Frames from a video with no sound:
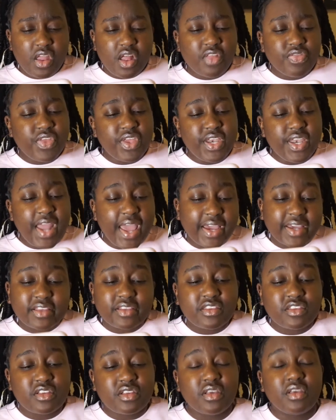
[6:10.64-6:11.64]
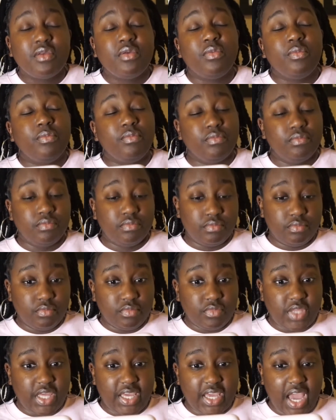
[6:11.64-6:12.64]
The next
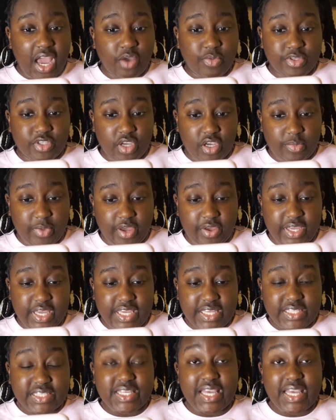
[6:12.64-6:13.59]
thing I'll be talking about is